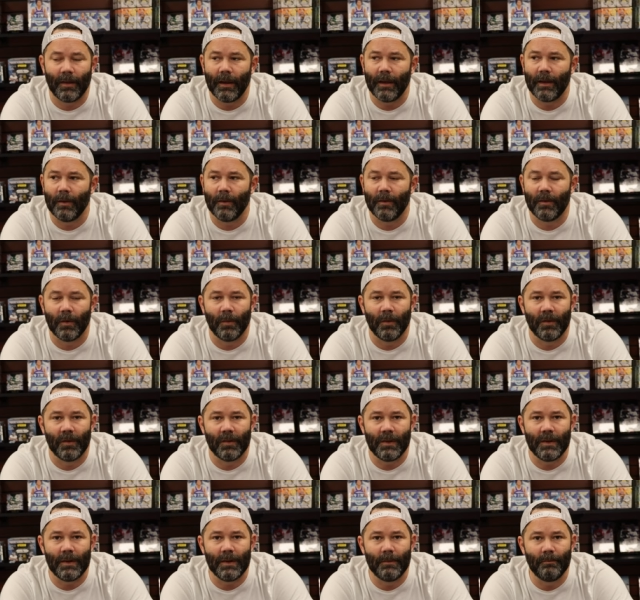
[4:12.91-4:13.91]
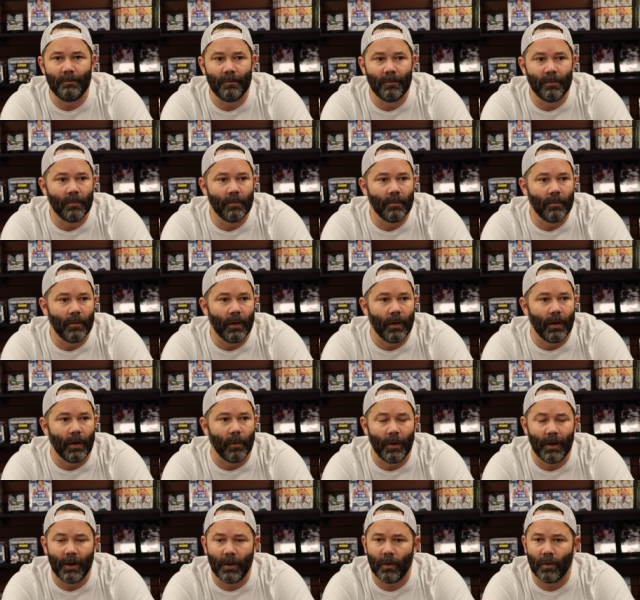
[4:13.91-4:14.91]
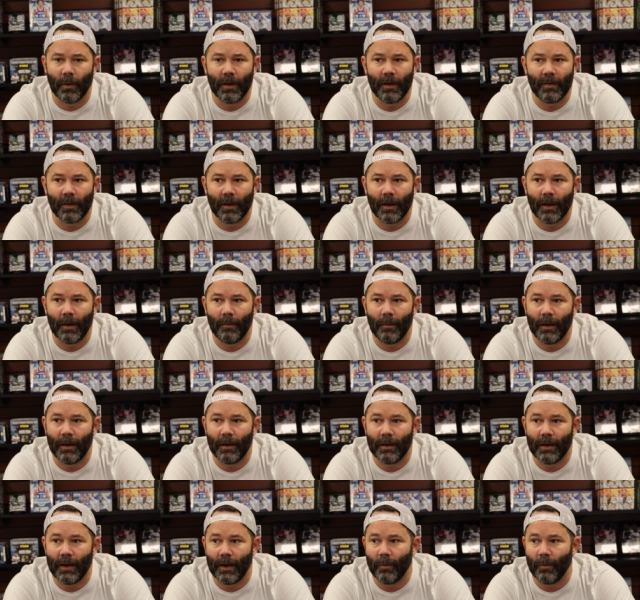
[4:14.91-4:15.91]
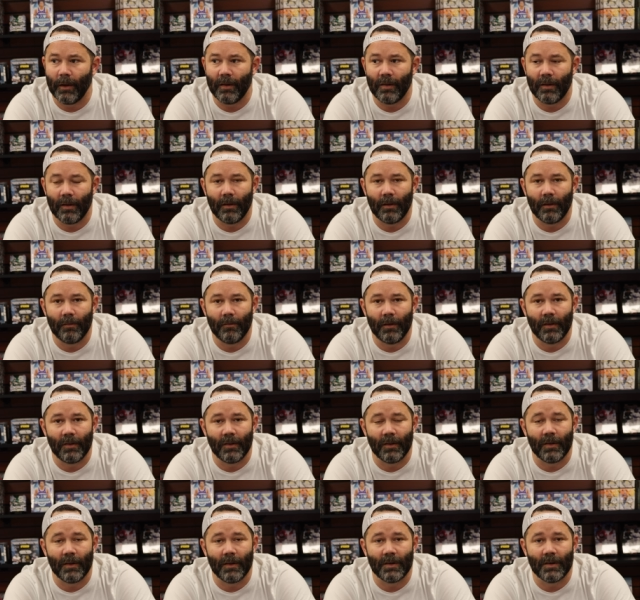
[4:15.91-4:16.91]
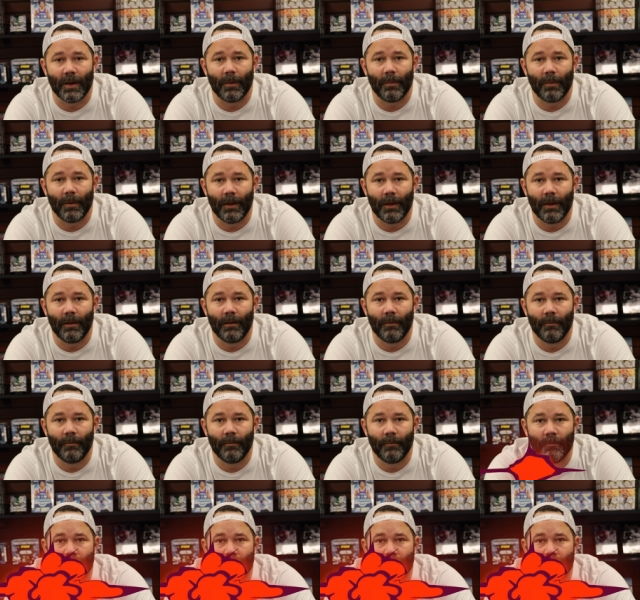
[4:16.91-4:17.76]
Thank you to his team. Uh, we had a great time and can't wait to visit the shop again.